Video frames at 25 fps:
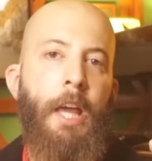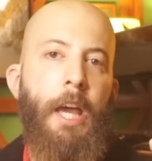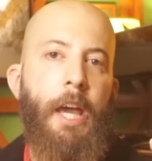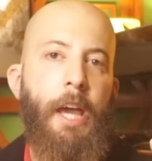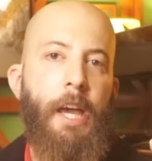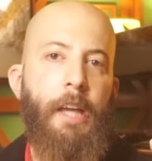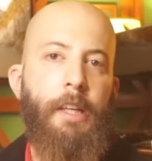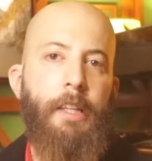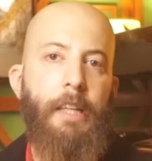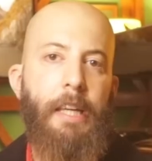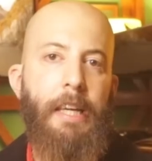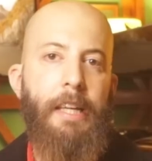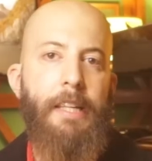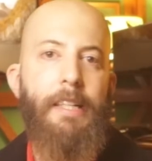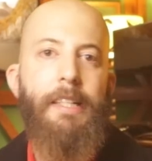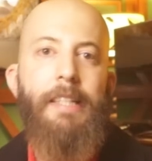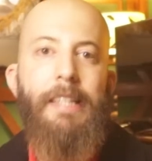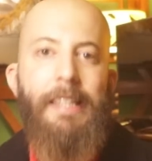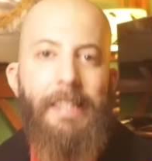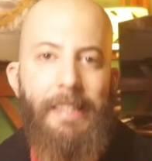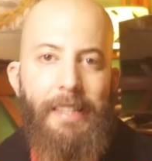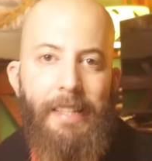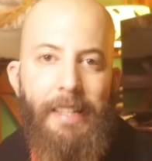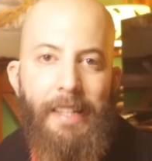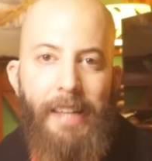And
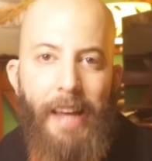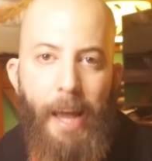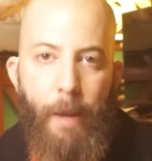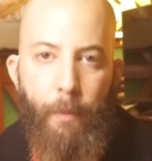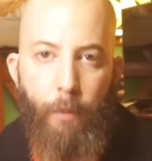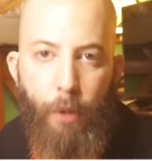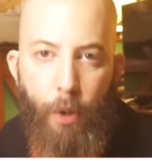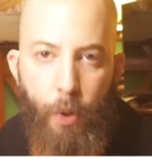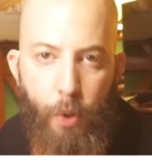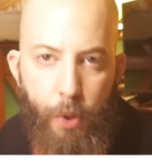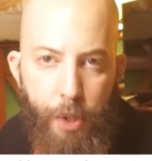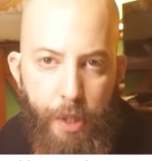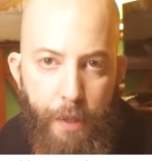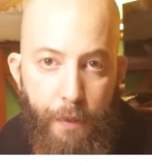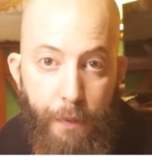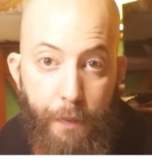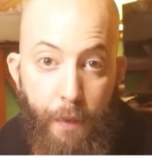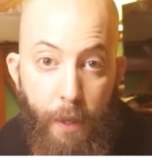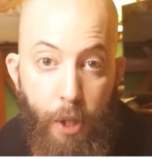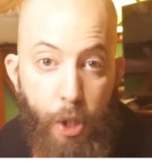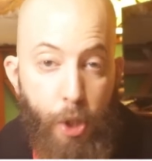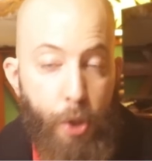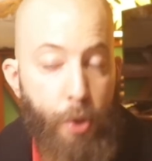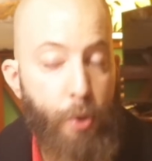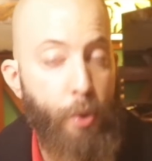indeed, the name
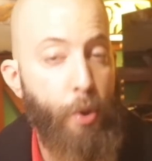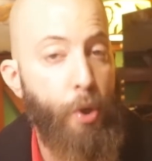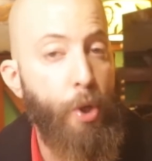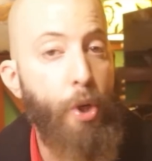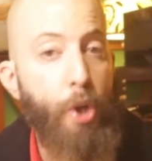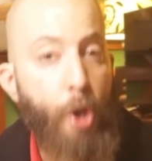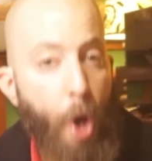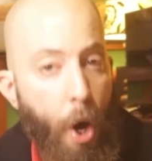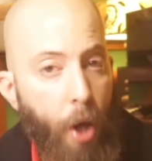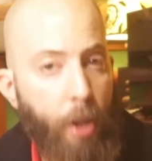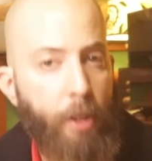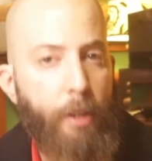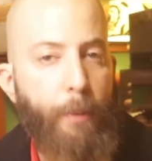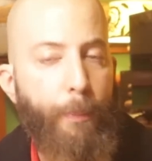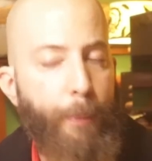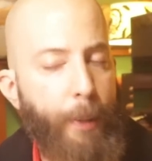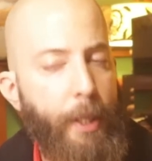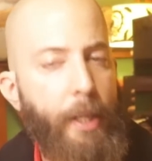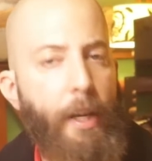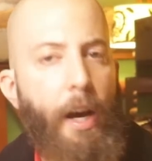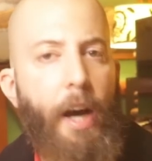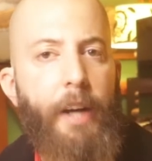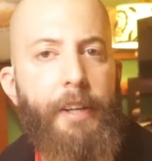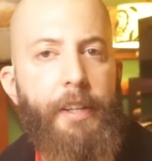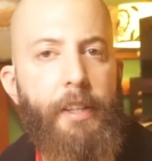Lucifer should not
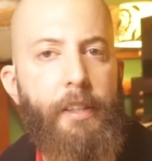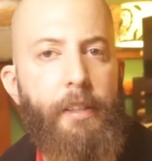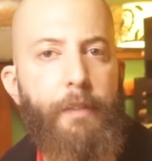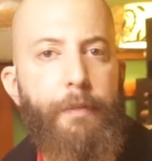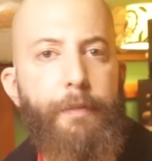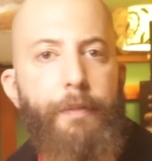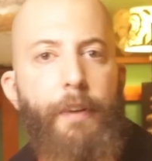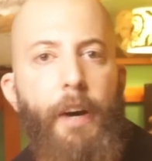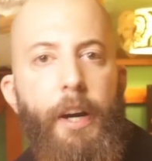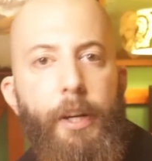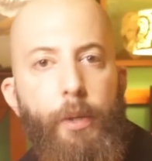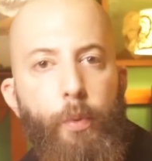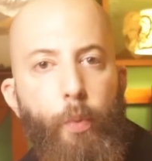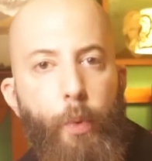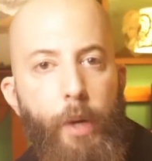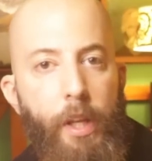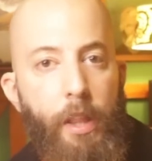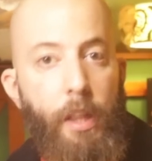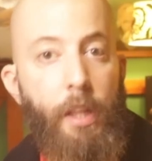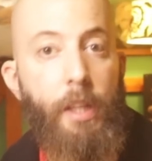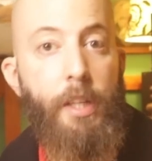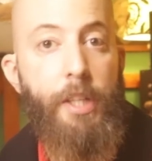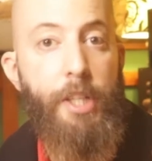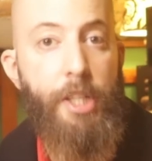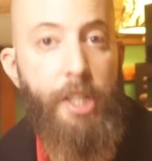be identified
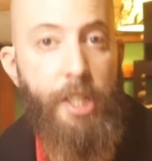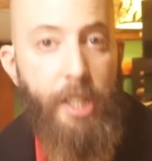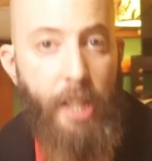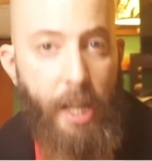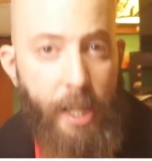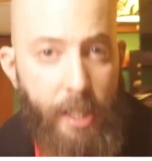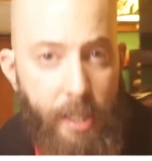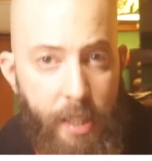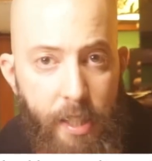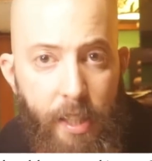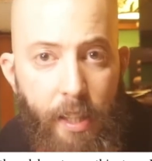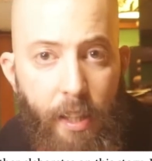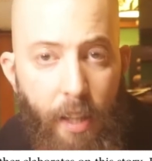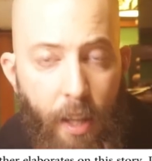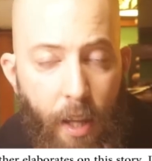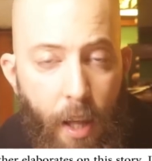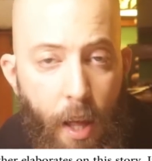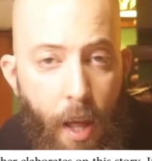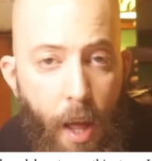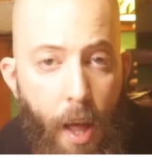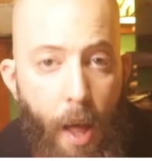with Satan.